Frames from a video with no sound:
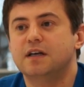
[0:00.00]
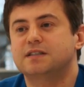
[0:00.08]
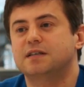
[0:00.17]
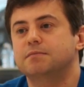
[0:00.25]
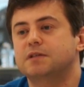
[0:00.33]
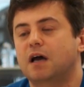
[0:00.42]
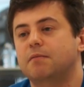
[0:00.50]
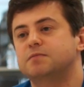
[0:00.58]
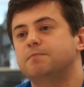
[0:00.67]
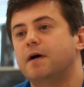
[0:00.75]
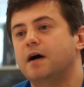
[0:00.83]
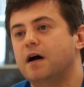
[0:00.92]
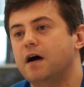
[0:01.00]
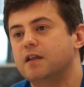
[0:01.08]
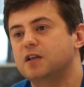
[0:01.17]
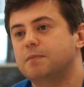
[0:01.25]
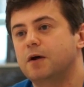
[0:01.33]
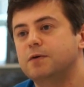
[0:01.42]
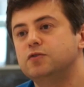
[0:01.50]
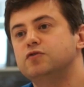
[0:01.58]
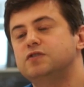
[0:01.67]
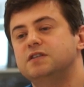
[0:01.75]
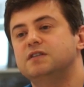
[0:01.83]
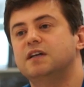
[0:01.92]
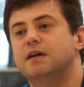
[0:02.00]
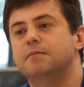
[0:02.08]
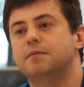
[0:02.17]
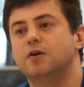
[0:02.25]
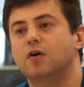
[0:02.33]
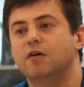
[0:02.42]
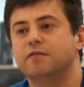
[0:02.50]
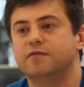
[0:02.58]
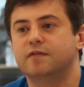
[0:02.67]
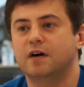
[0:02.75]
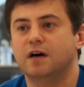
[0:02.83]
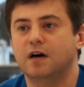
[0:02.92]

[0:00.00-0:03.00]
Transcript: Sometimes either by reducing the number of